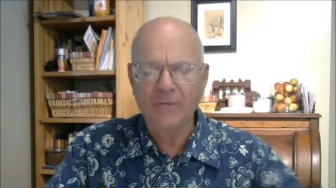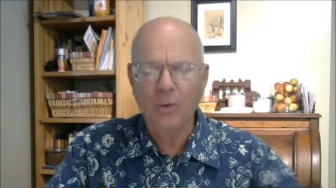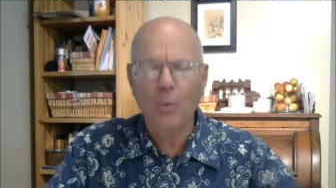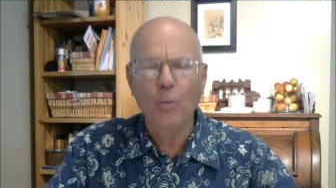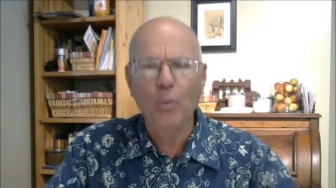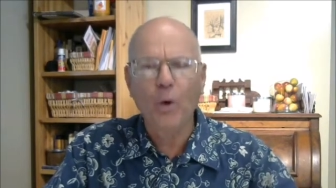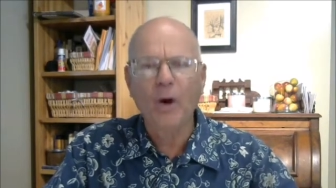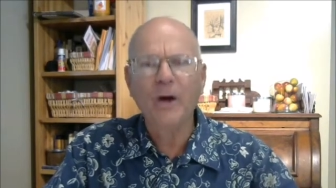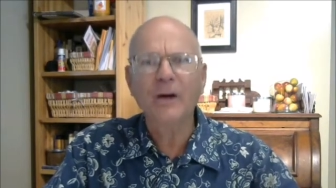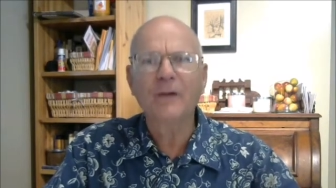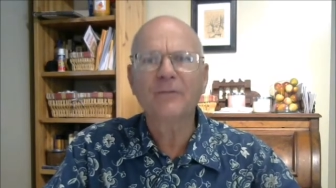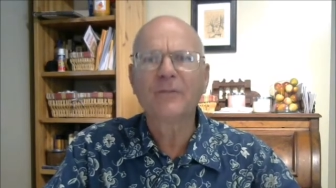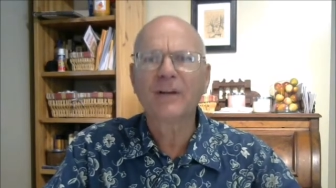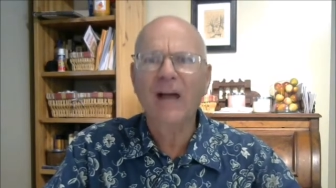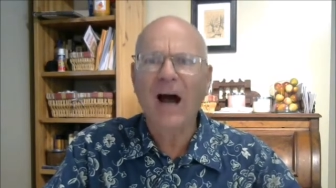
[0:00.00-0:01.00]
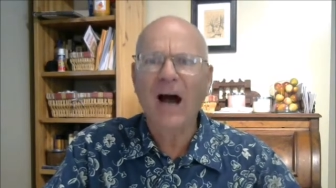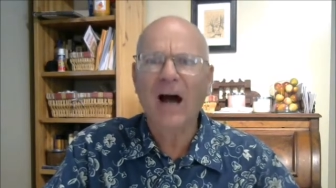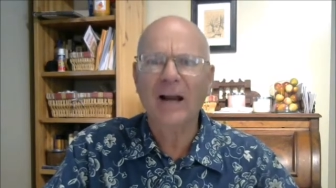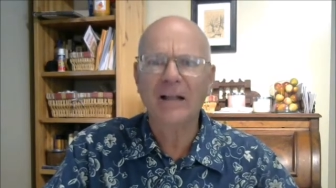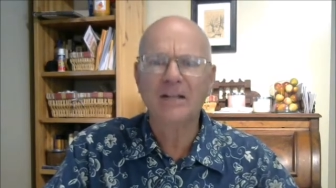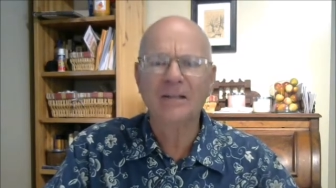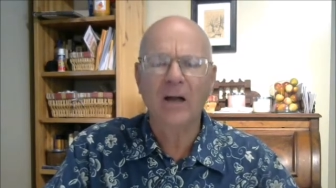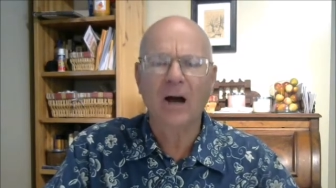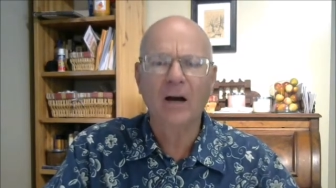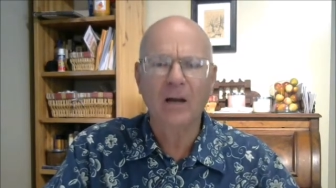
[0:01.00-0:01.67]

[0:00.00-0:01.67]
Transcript: The word of God is our